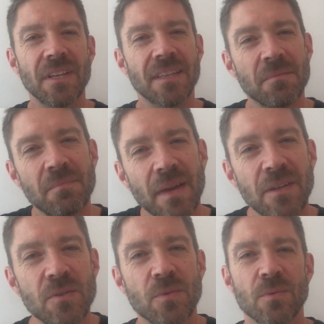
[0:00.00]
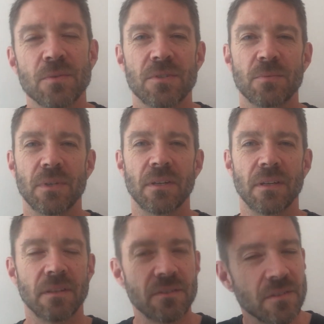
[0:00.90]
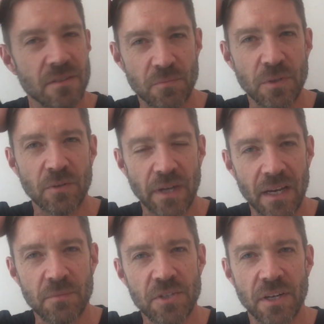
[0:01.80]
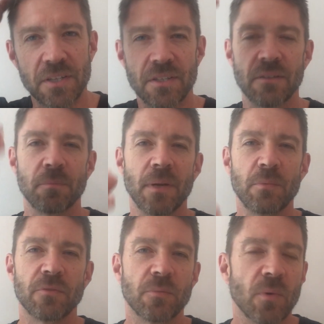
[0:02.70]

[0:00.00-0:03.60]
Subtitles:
and the mentors that were there. This is the real game changer. There are people from